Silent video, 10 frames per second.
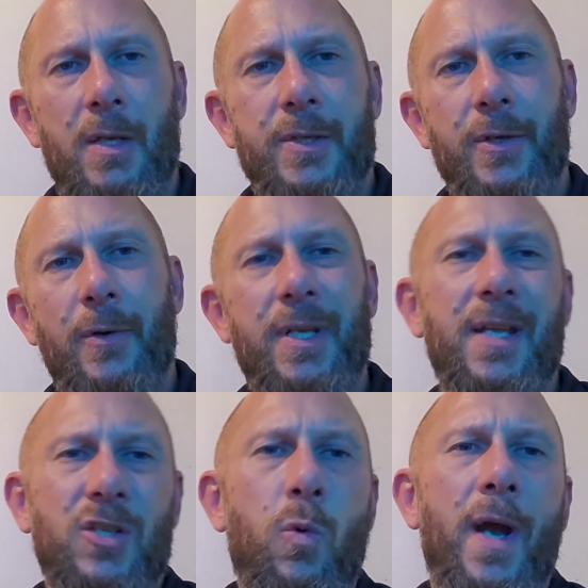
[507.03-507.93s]
So
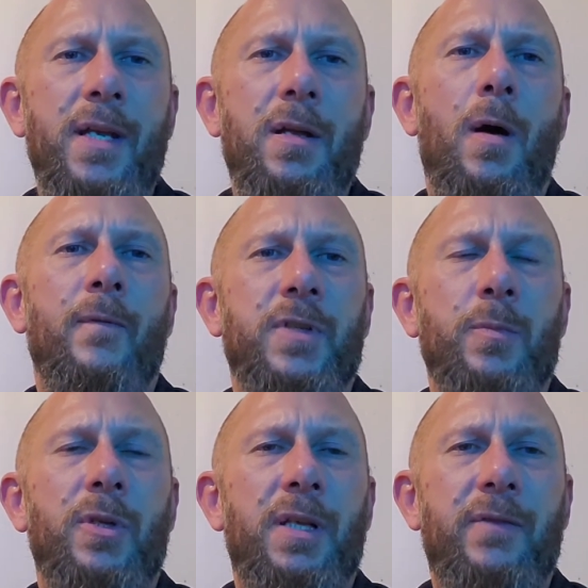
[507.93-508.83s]
it's quite
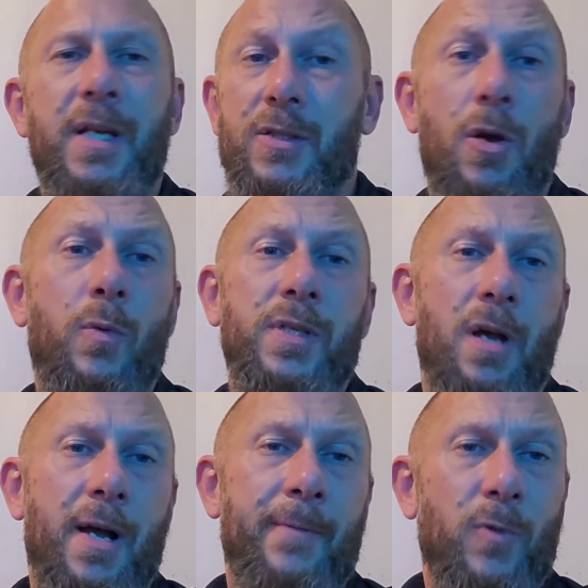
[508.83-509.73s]
comfortable living. It's always
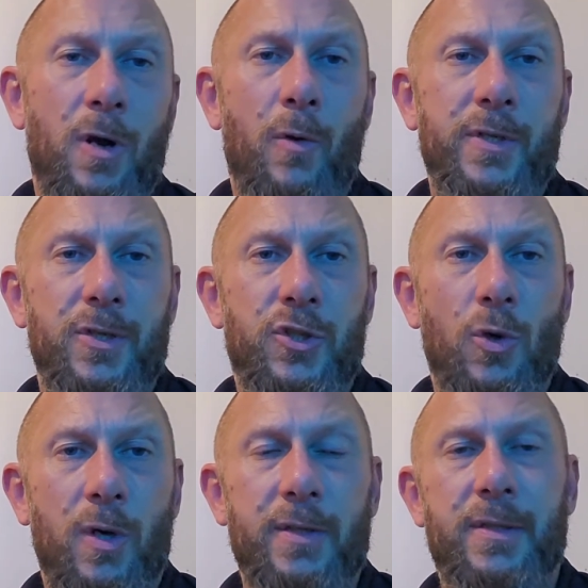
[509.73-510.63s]
hot. We're always in
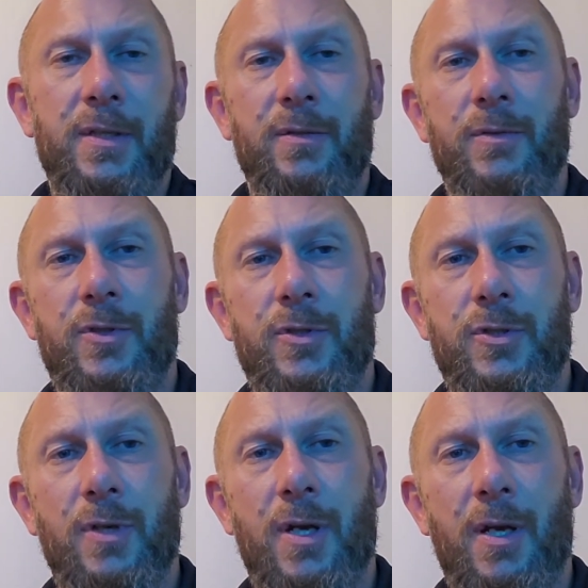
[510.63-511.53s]
shorts and
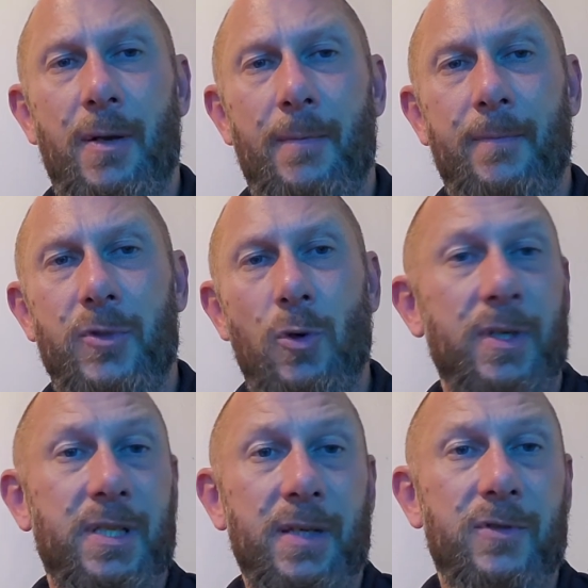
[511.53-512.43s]

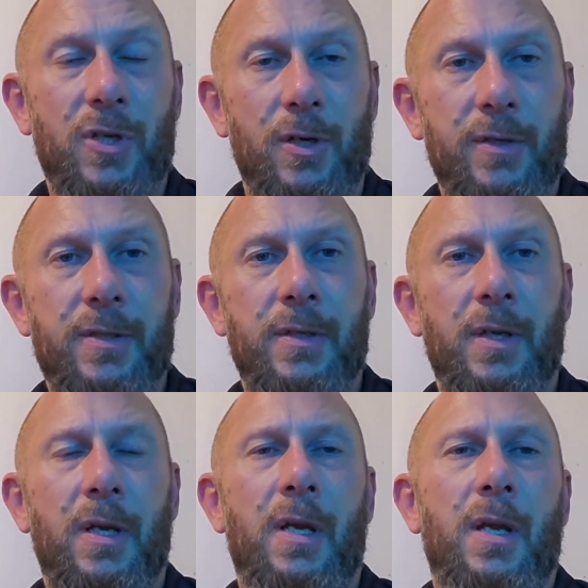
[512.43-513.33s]
short sleeve shirts.
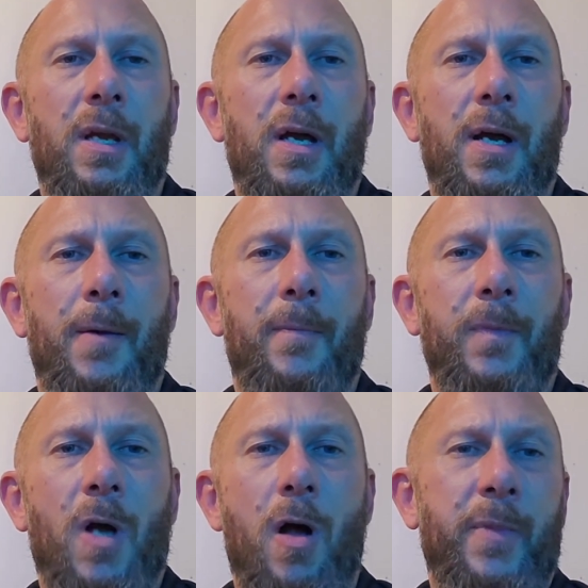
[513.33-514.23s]

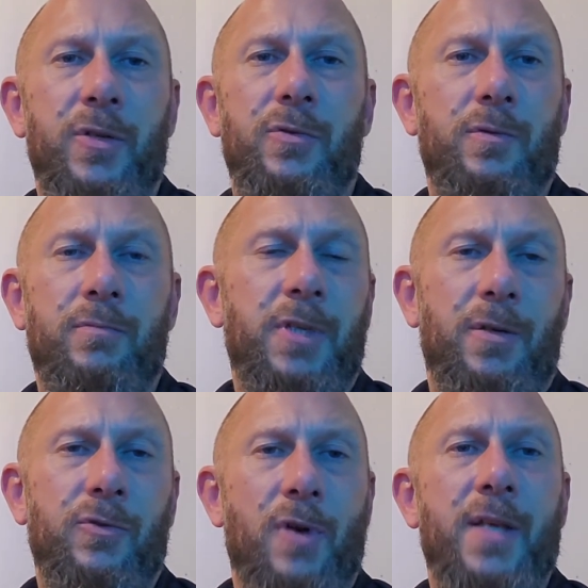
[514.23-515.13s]
Common,
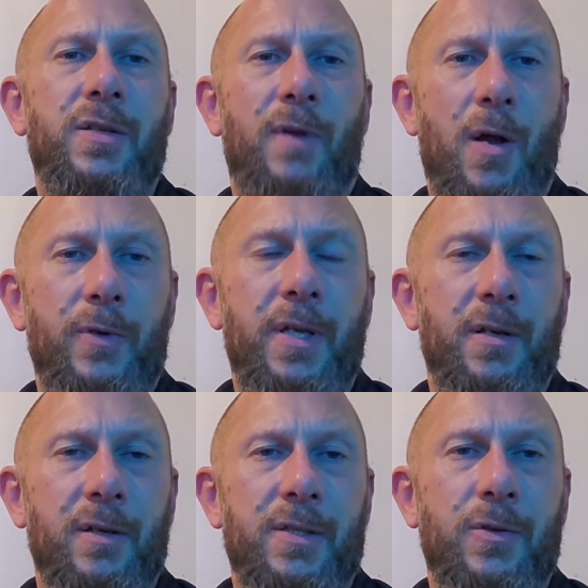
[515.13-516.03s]
dress around
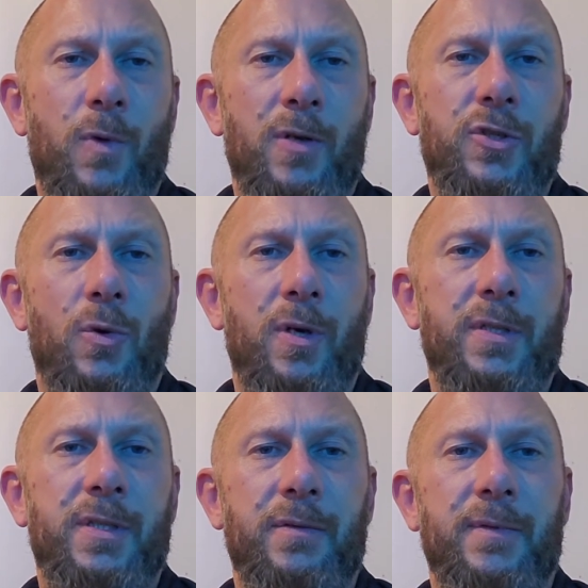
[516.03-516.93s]
here is to wear
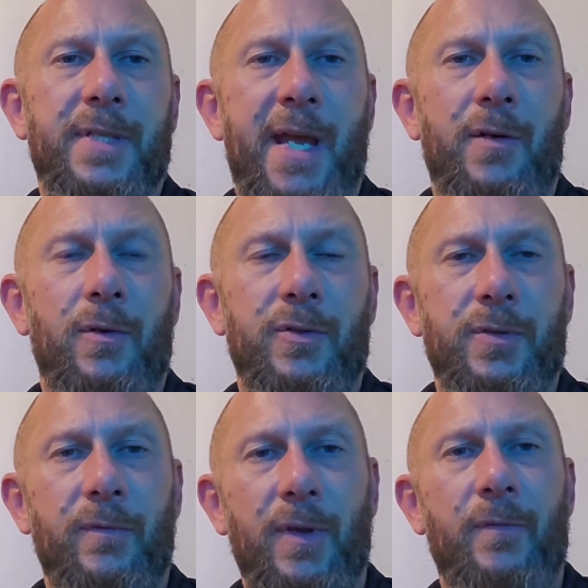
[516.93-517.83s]
shorts and sandals
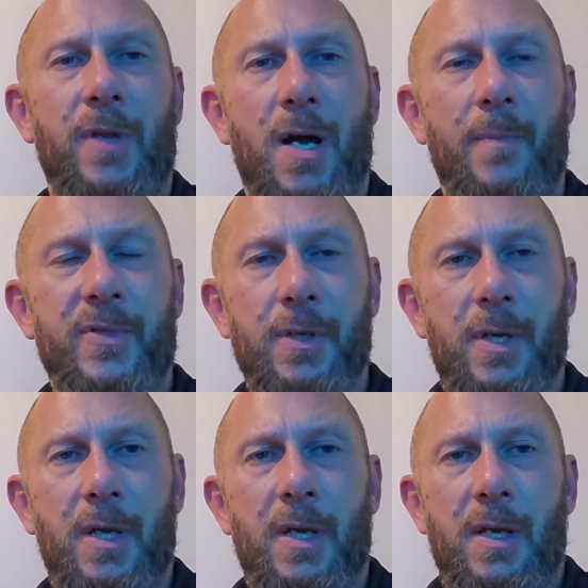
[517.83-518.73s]
and flip flops.
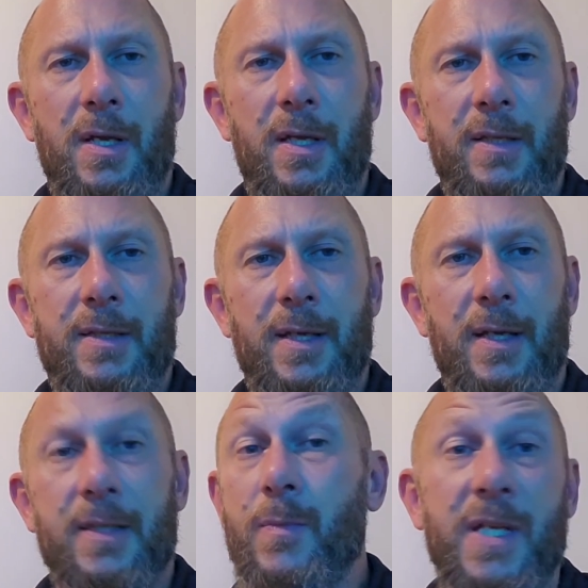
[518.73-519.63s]
It's
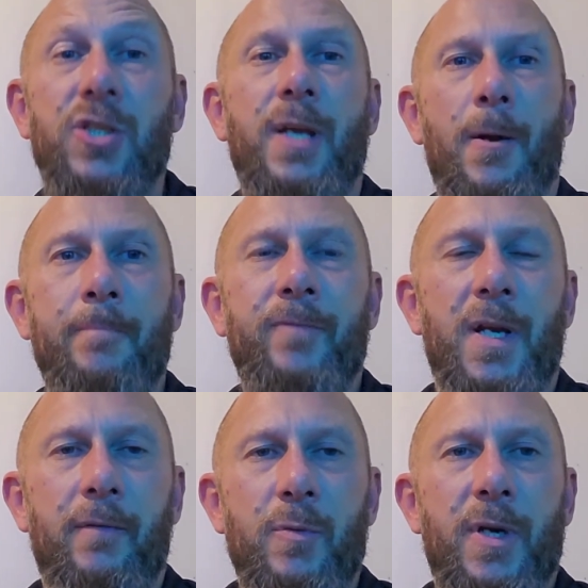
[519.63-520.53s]
a beach town,
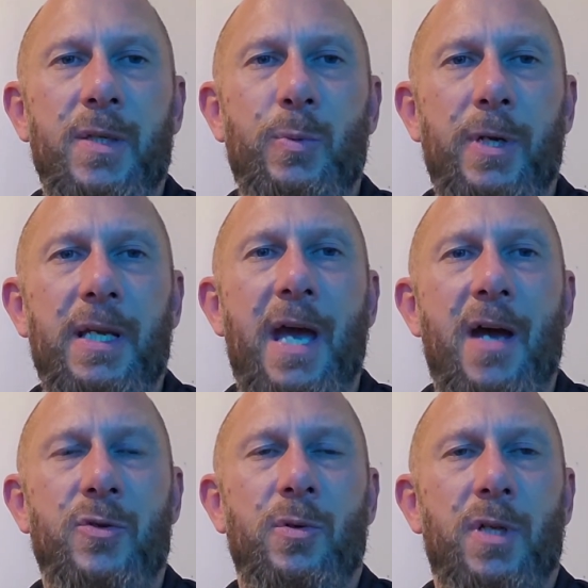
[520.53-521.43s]
and everybody's pretty
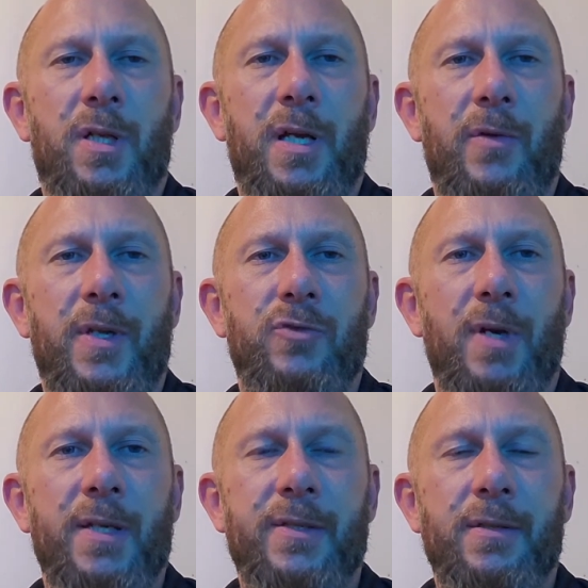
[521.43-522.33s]
casual on how they
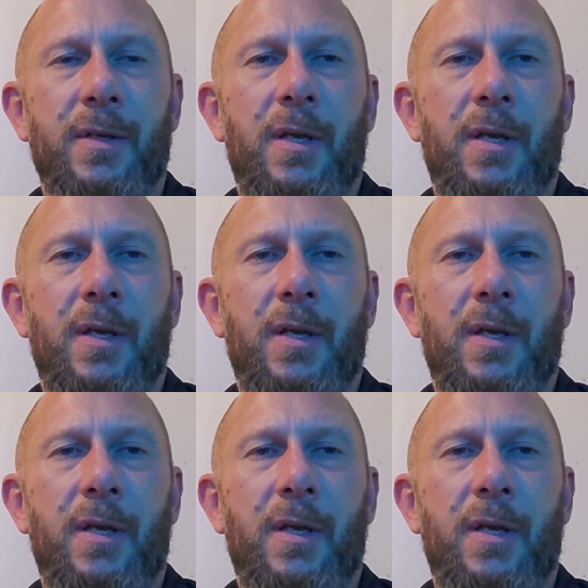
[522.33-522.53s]
dress.